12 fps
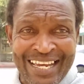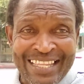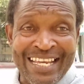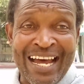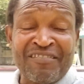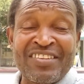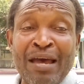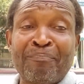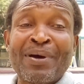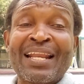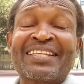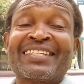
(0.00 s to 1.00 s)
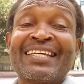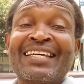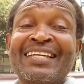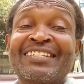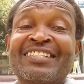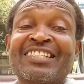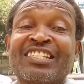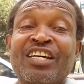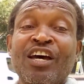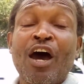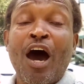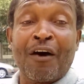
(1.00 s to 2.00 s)
They have the abilities
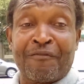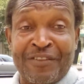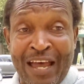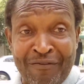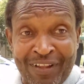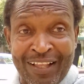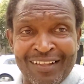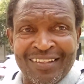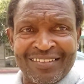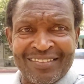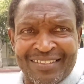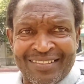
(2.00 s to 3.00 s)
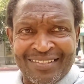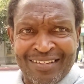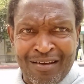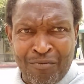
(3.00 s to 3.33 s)
of devils,